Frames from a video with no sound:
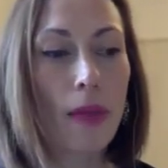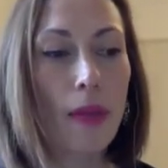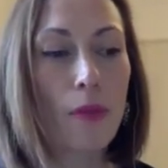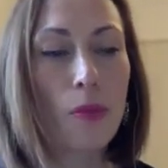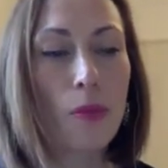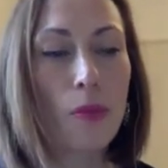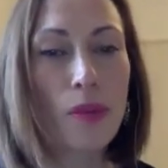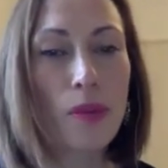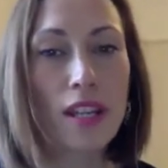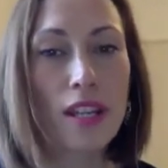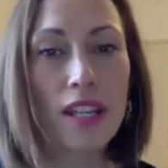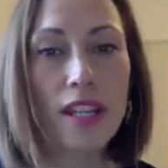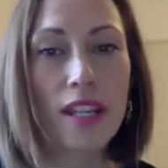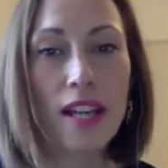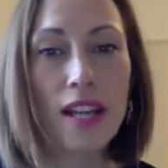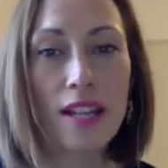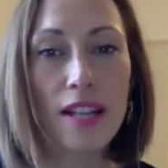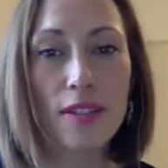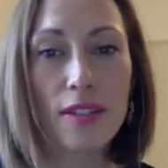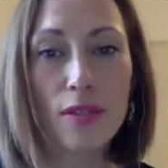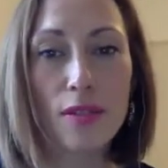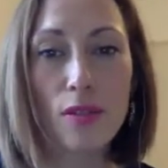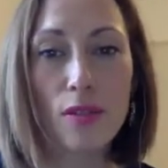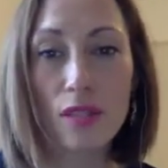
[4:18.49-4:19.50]
we
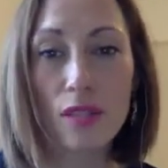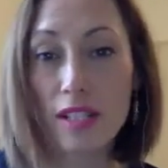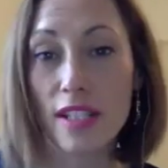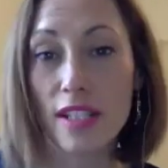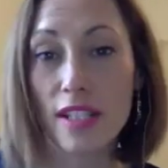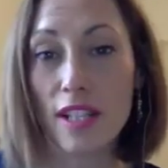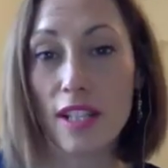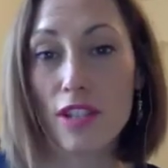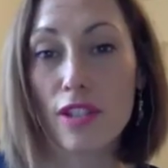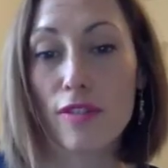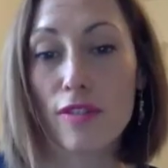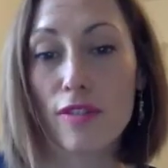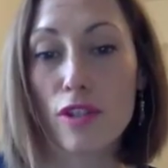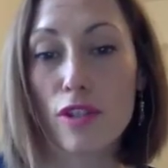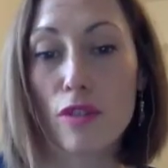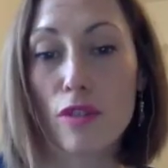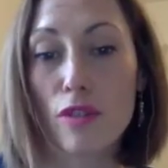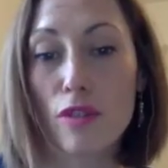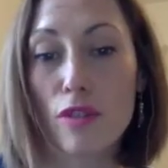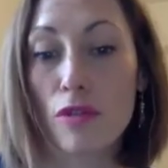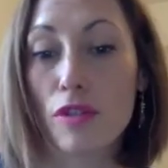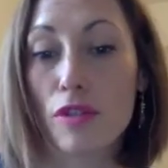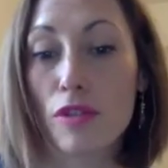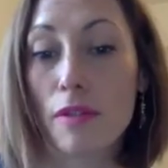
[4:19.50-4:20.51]
as an organisation have
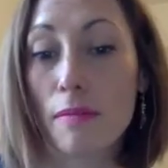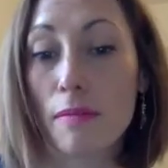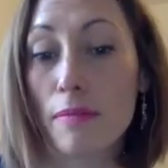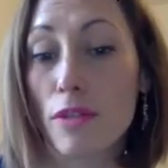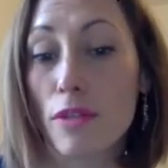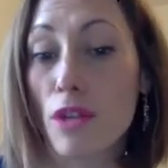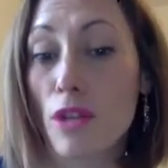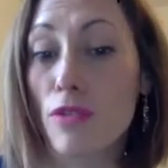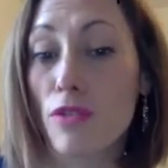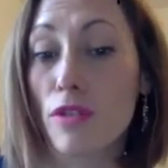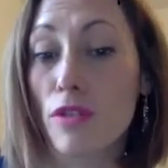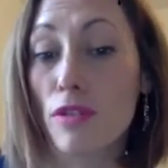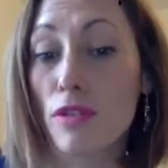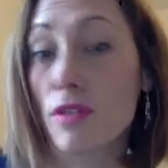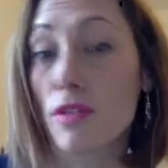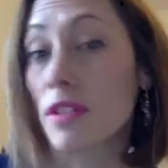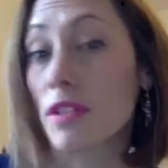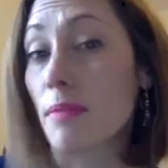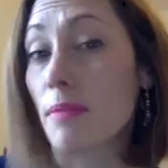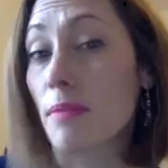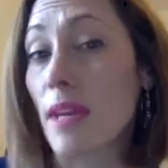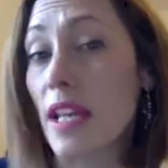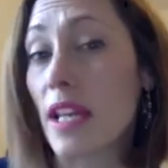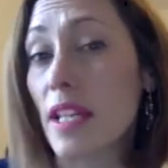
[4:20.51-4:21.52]
chosen not
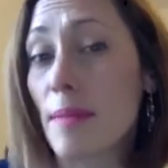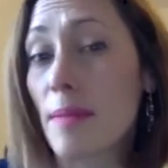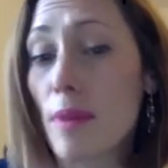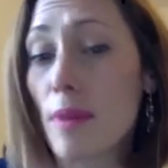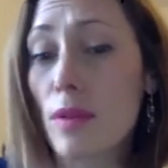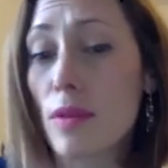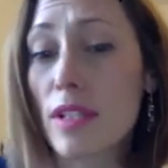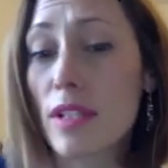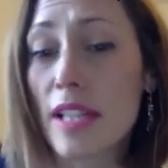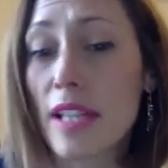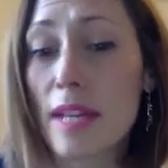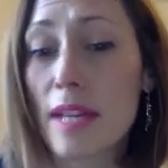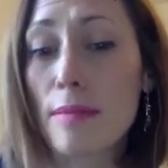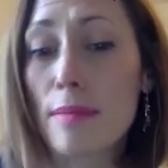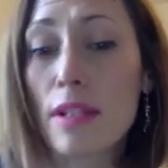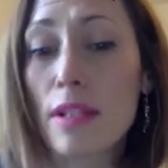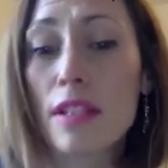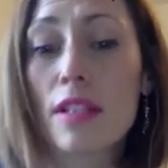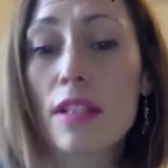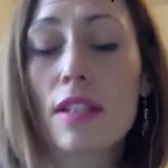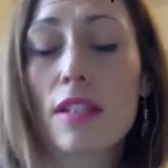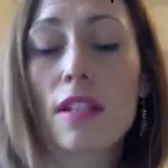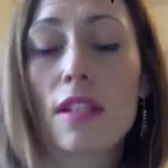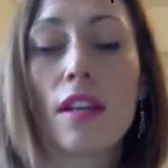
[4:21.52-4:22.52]
to make any bold
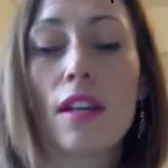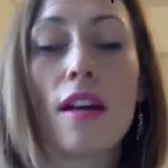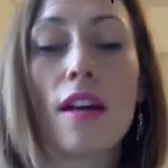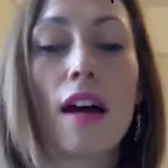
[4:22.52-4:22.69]
statements